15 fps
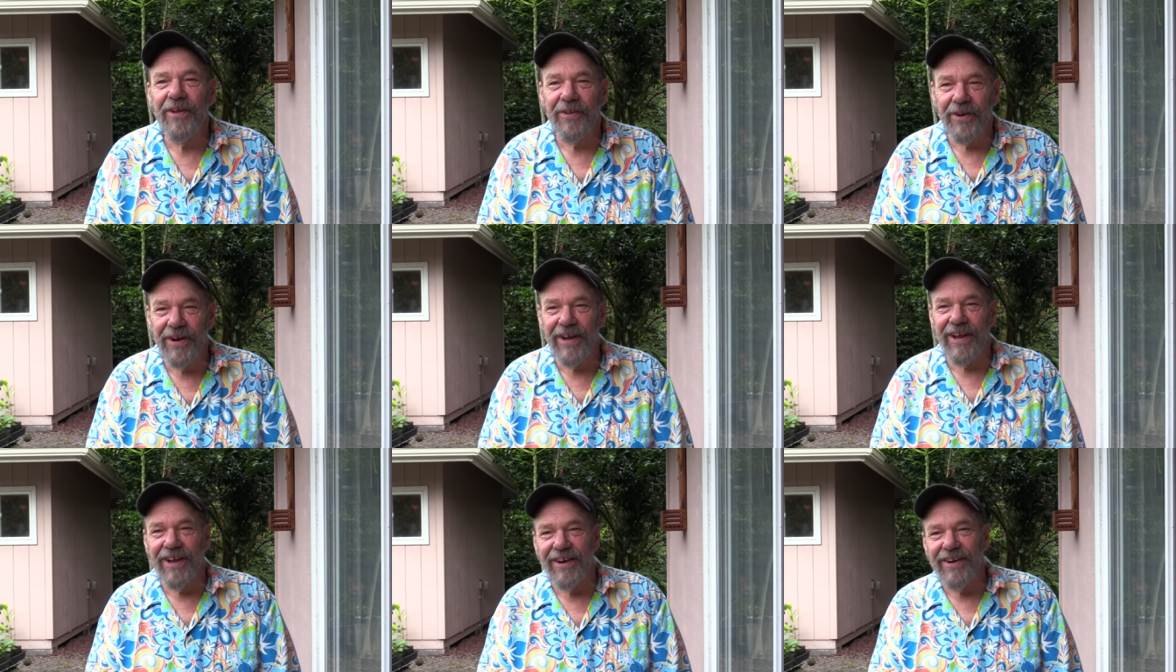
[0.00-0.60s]
other
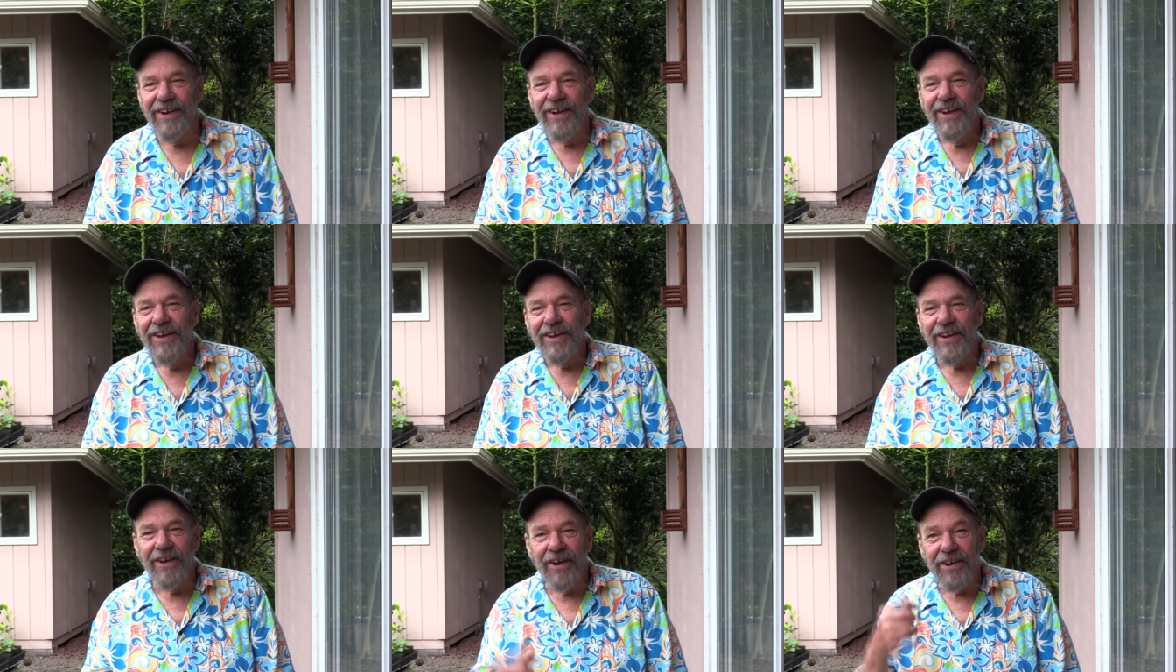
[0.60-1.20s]
hand,
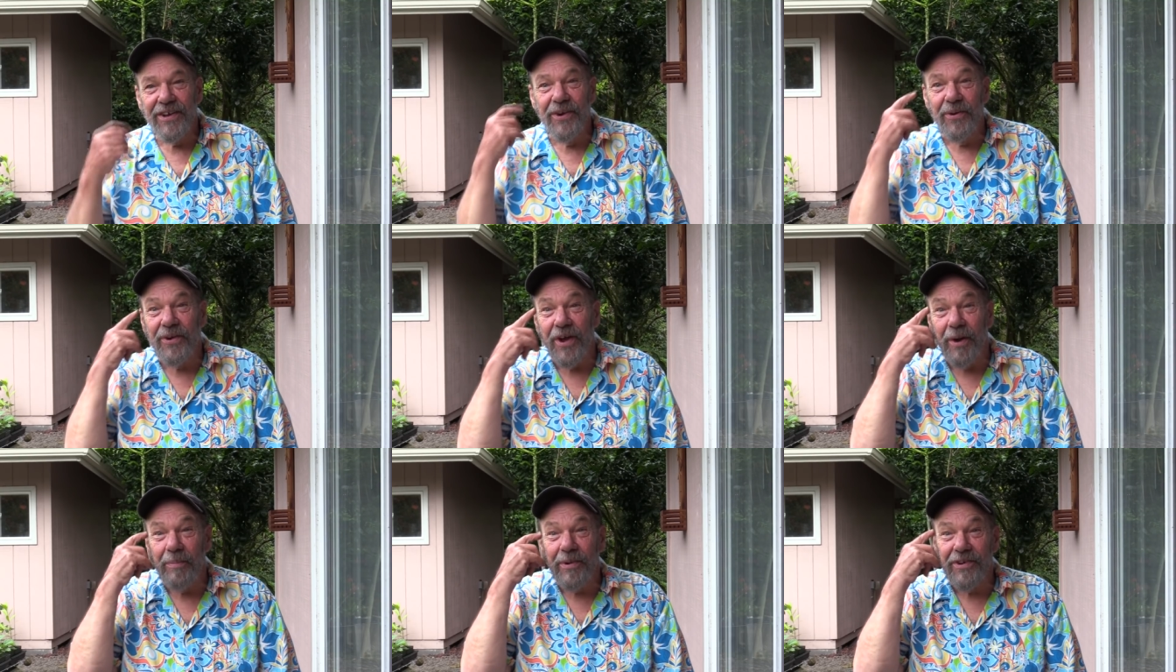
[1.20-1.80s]
uh,
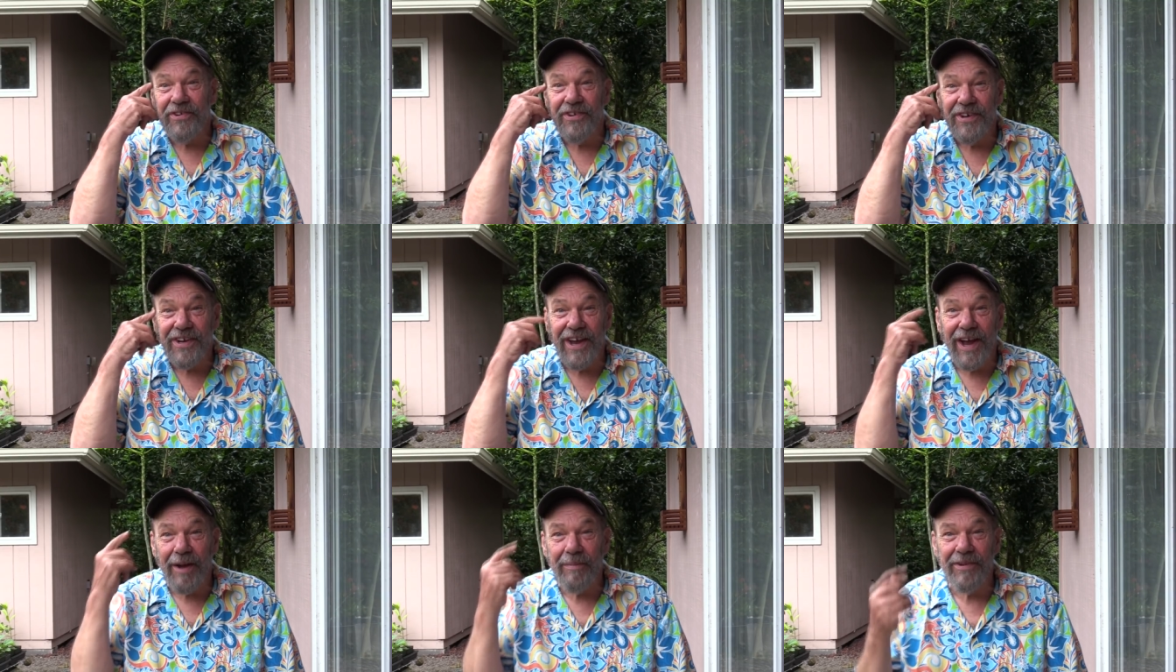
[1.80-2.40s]
cucumbers and
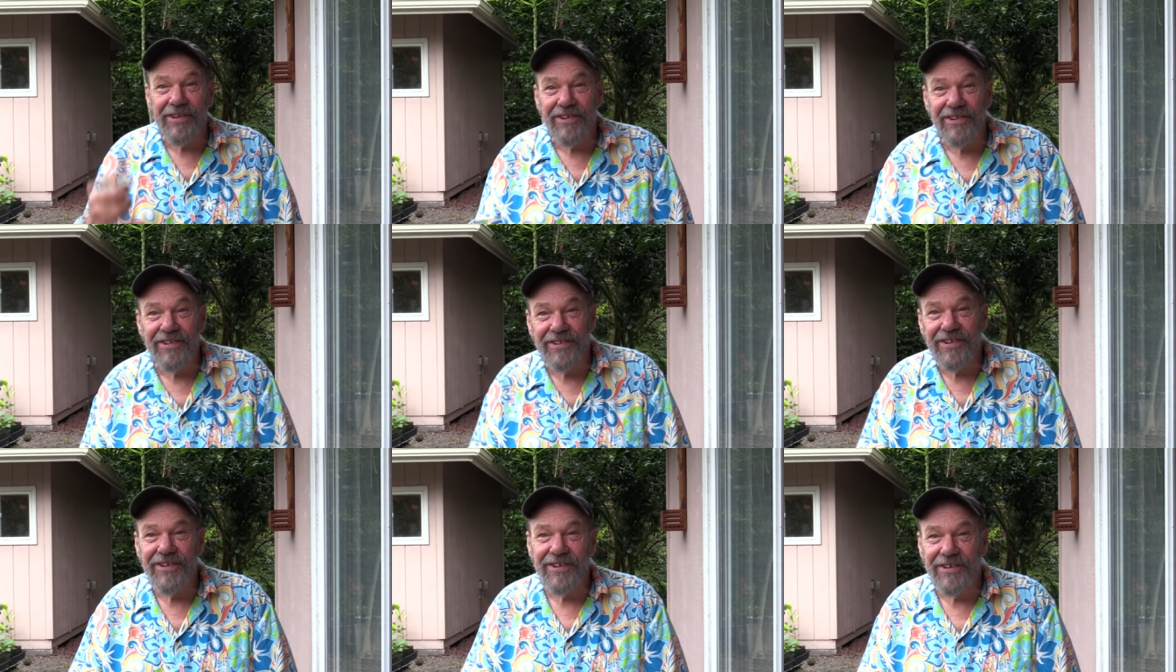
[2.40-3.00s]

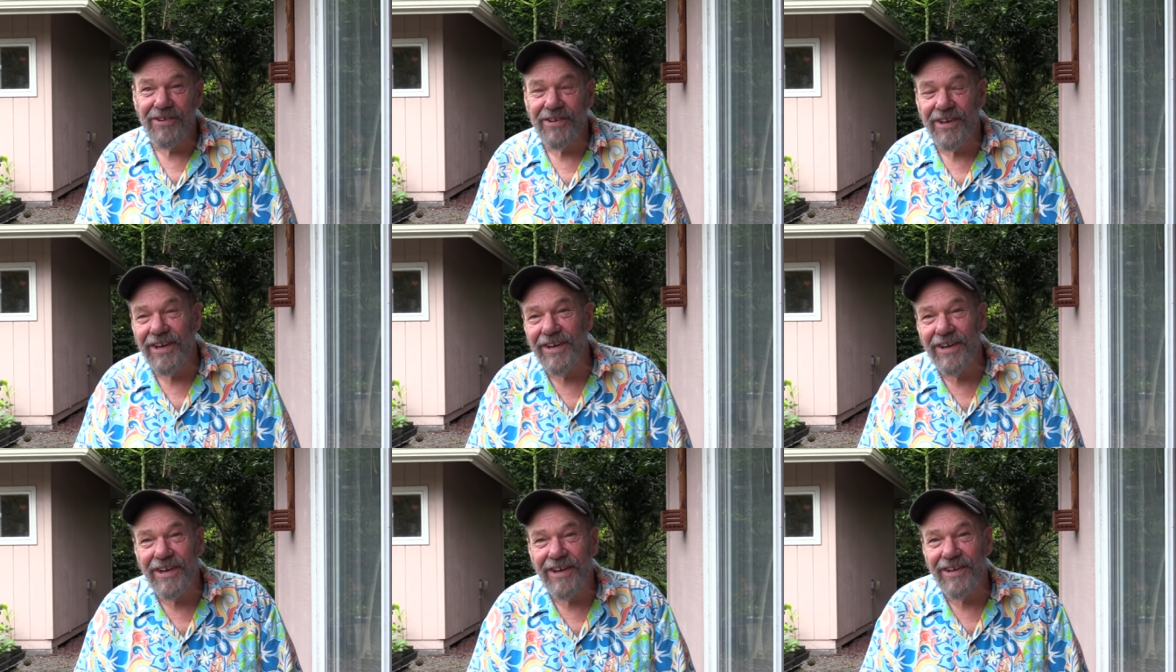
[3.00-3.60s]
cabbages and
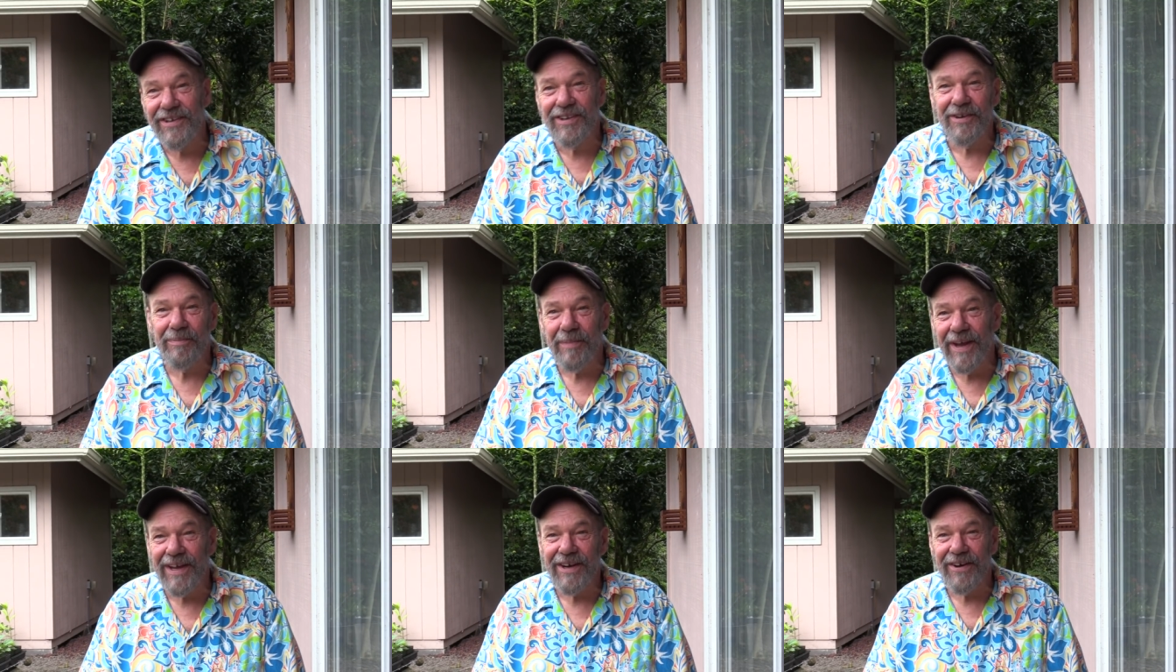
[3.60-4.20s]
zucchini and
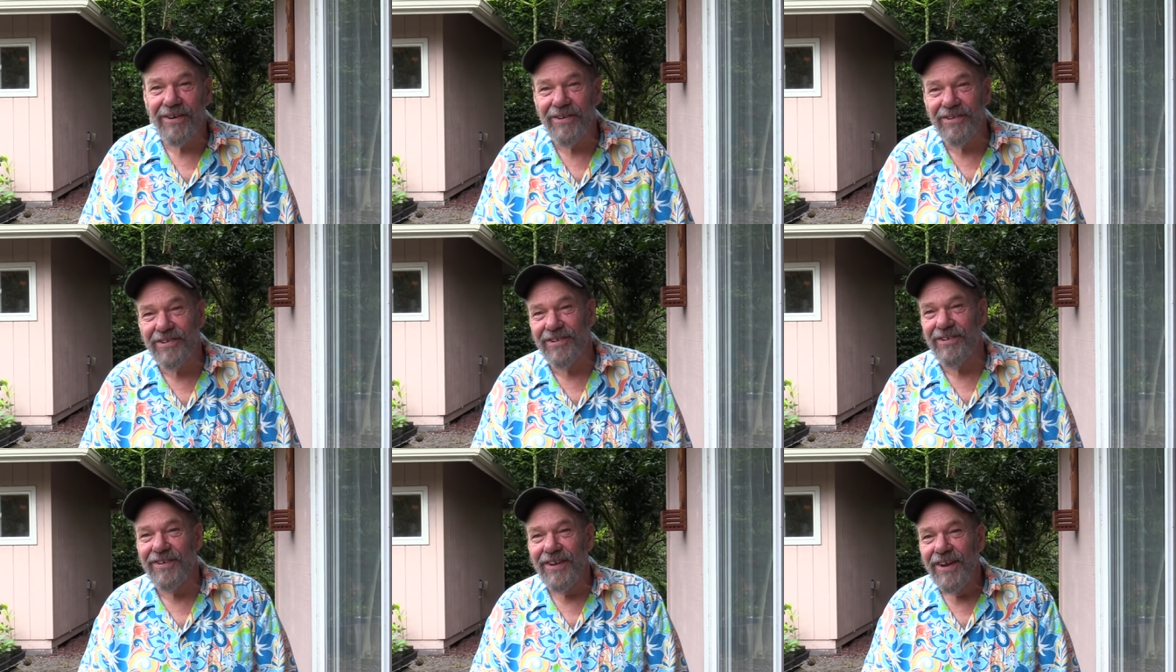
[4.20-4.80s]

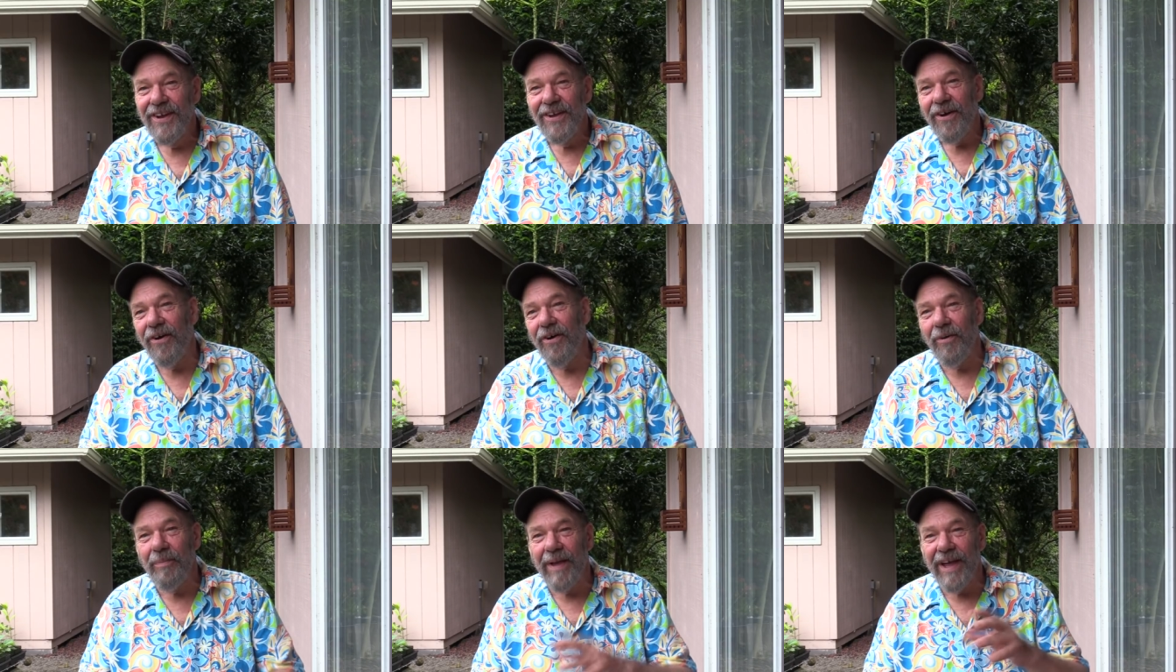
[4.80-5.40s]
tomatoes and
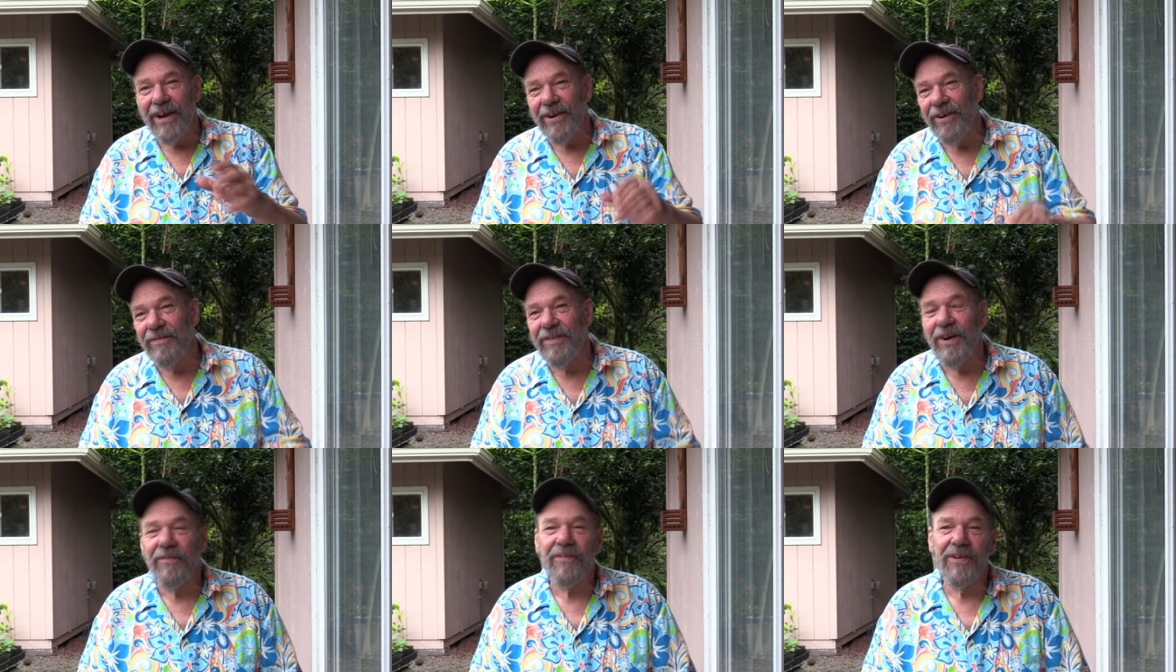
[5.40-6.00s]
all manner
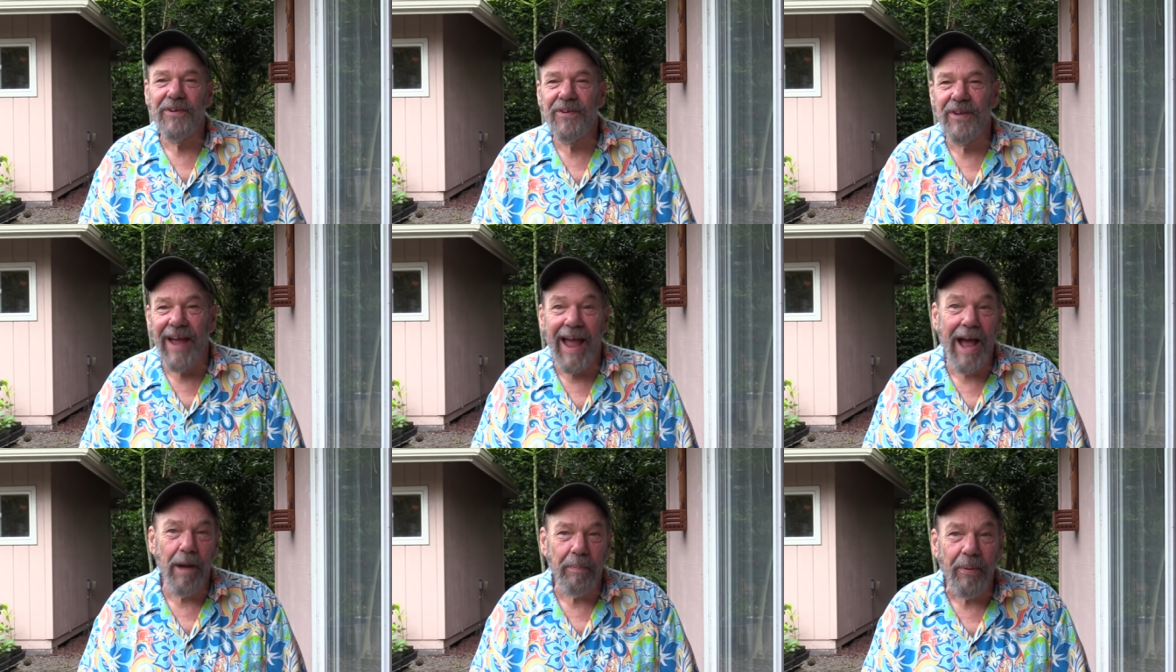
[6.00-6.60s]
of different
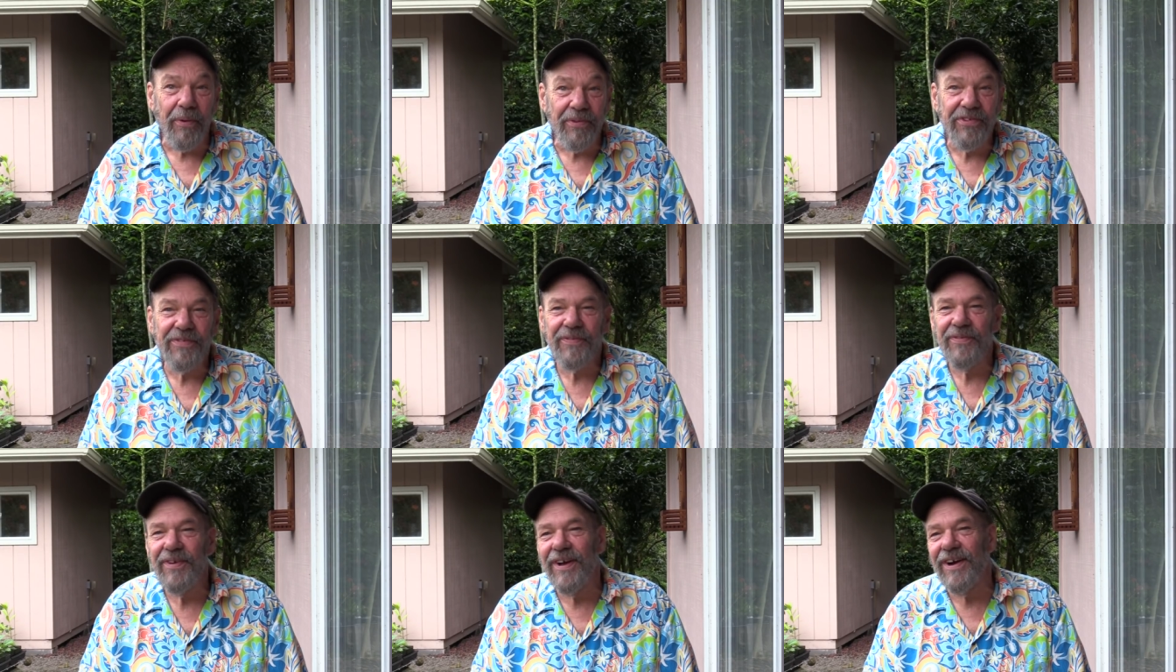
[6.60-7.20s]

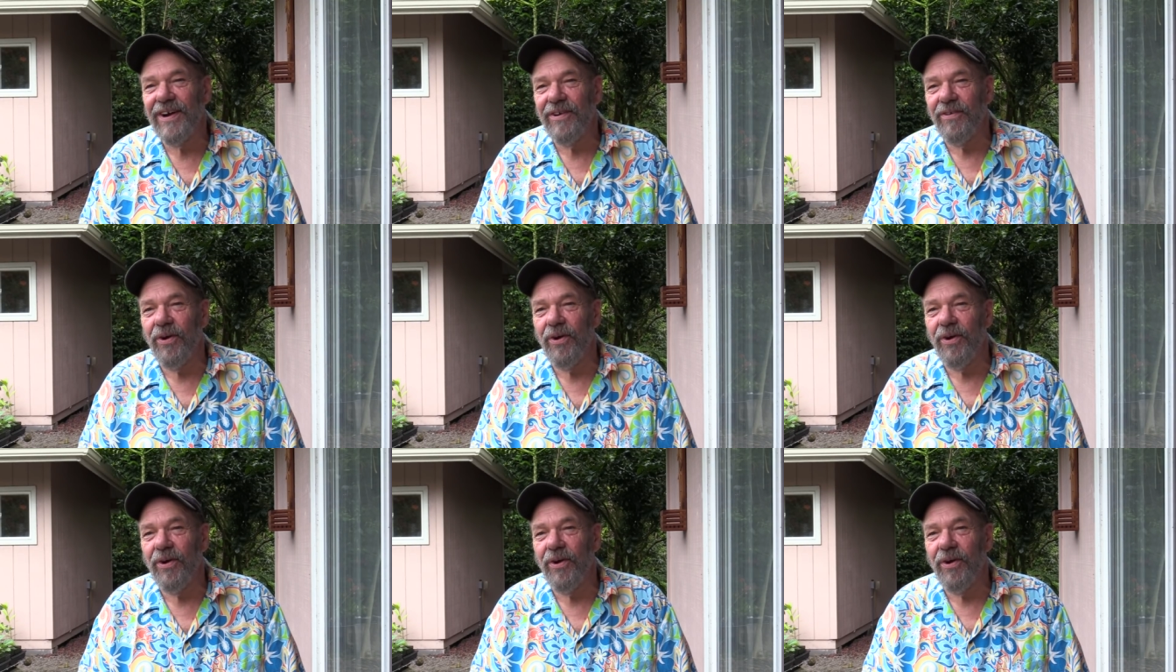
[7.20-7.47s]
apples uh,